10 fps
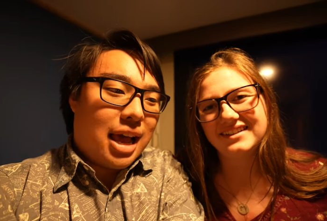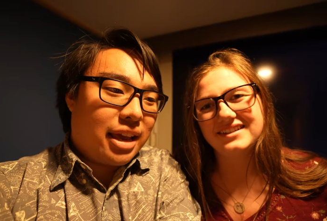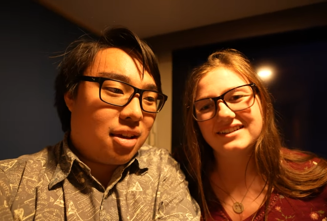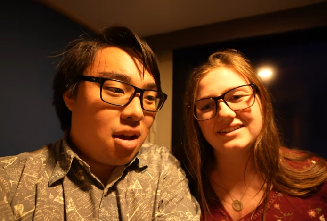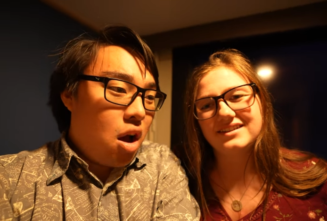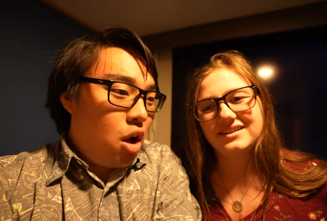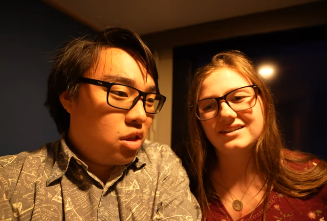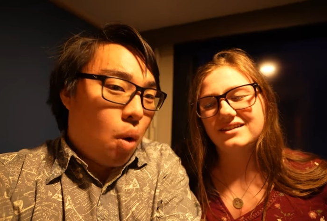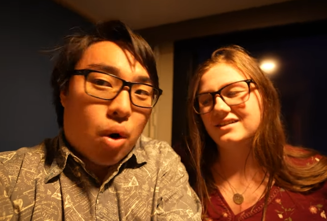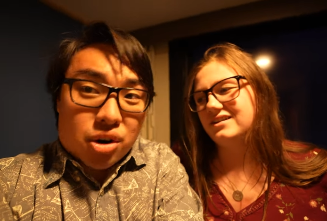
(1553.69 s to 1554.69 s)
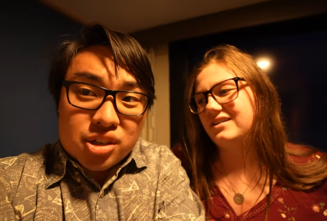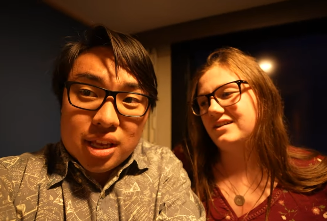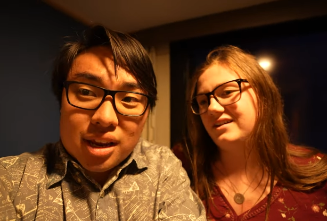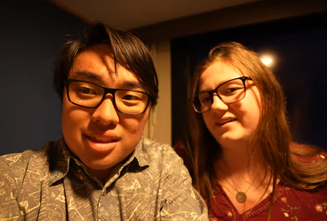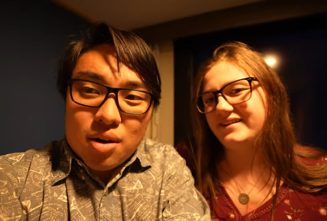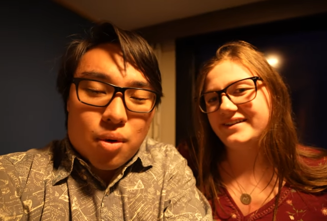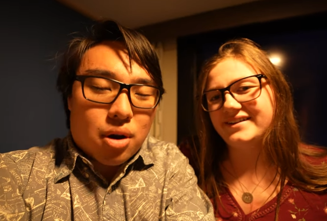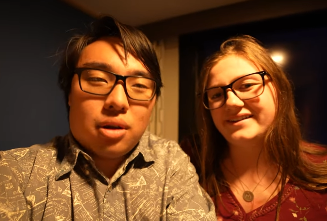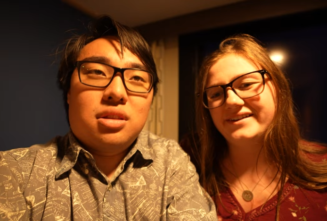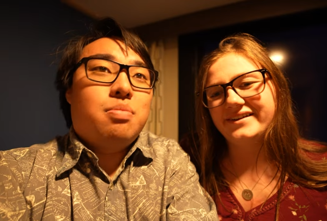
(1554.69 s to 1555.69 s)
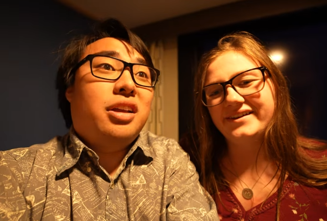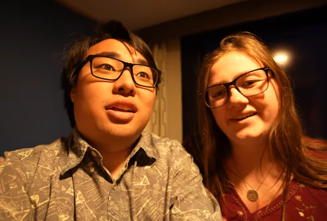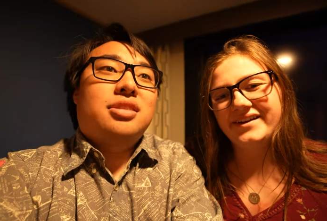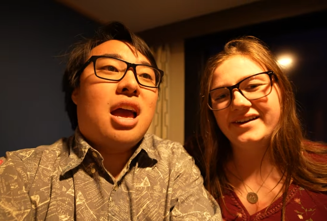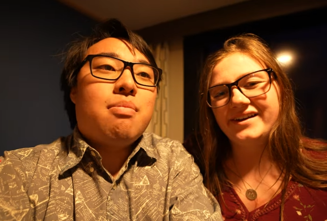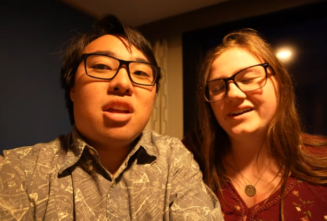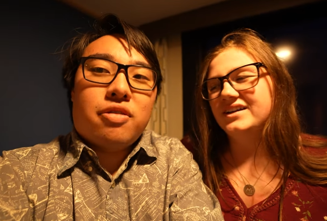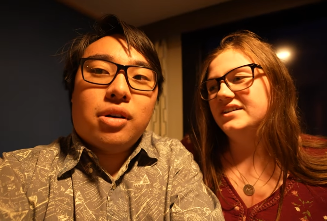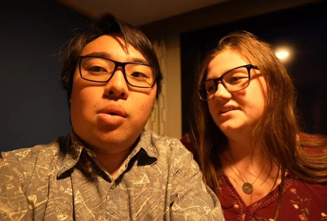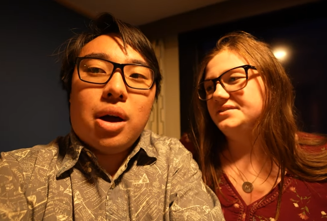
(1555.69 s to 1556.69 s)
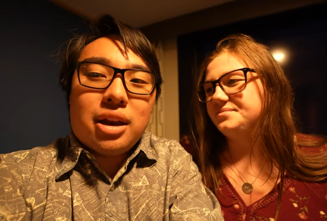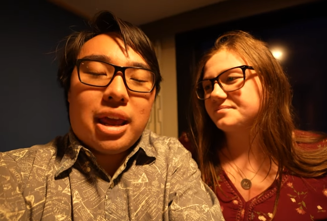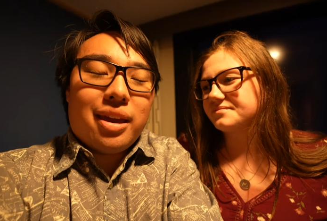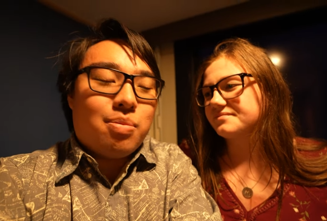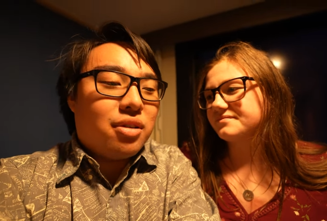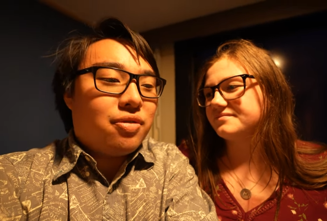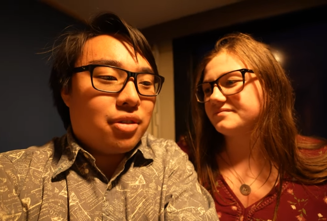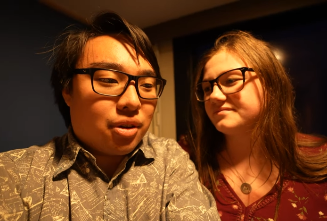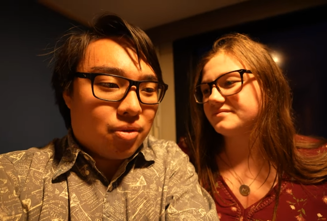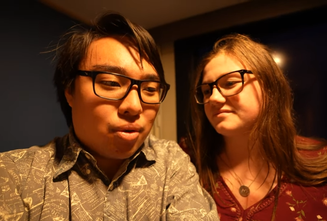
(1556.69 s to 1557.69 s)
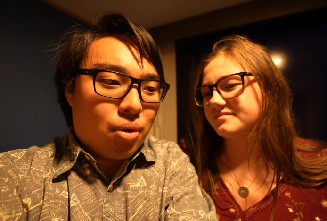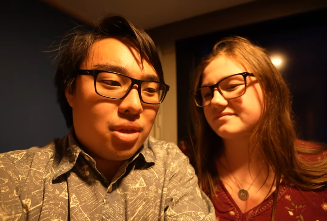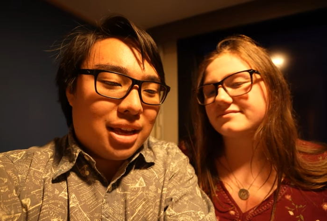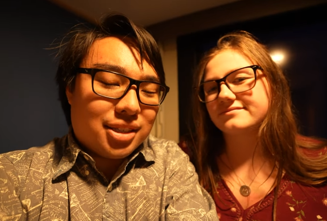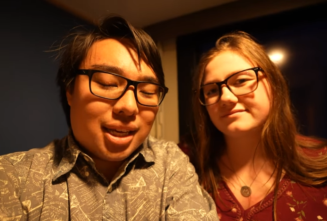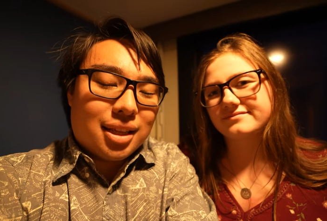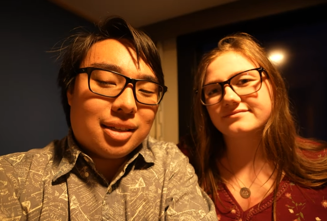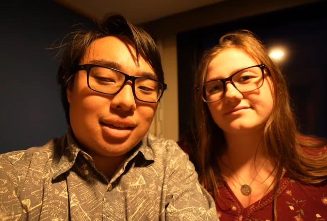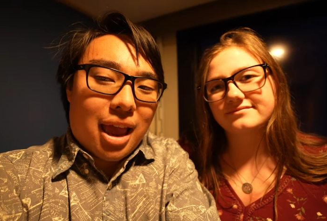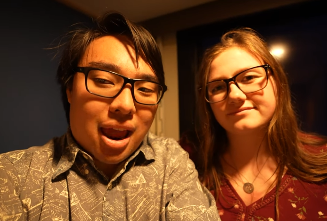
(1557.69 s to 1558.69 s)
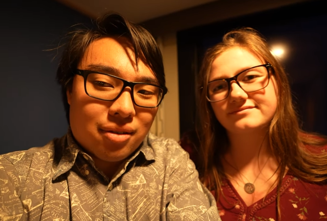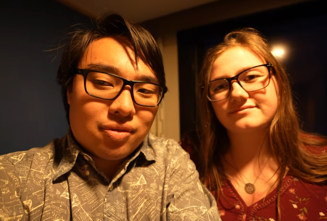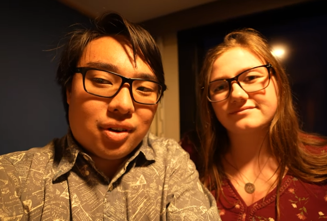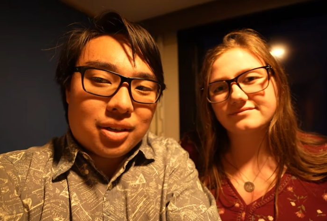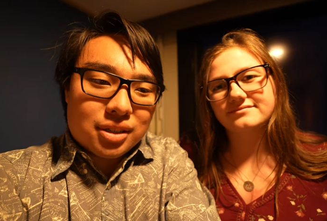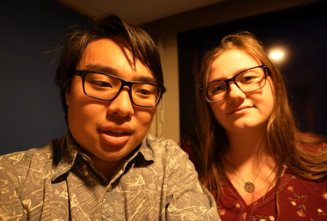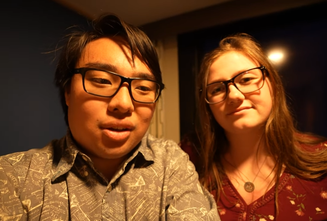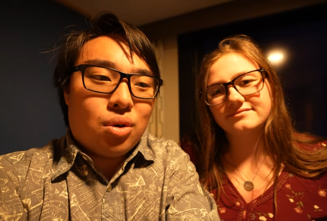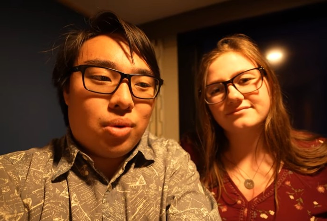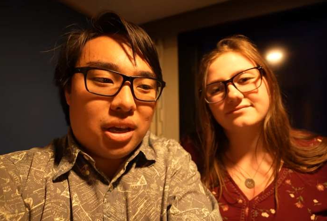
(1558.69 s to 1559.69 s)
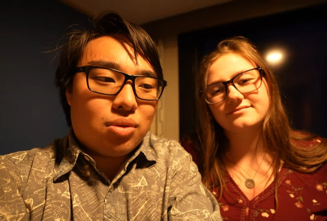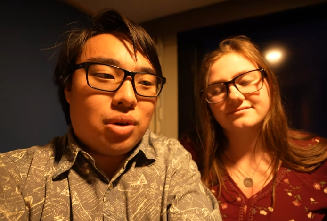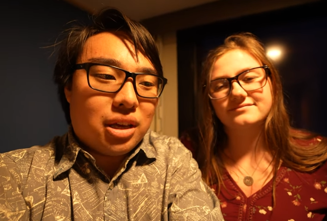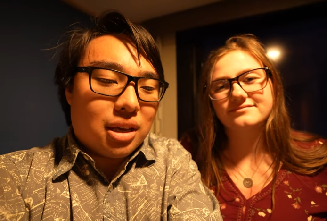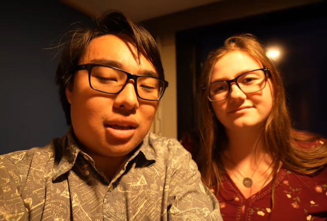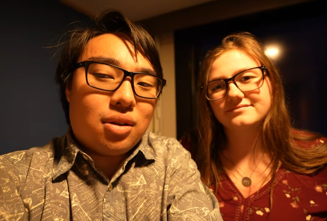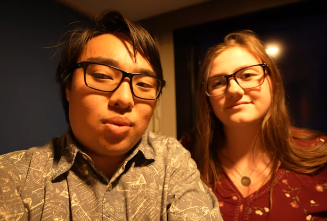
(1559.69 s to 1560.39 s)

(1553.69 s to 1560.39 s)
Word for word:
Speaker 1: like the worst thing in the world, the biggest nightmare for one day, but for the crew, they see this every single week, week in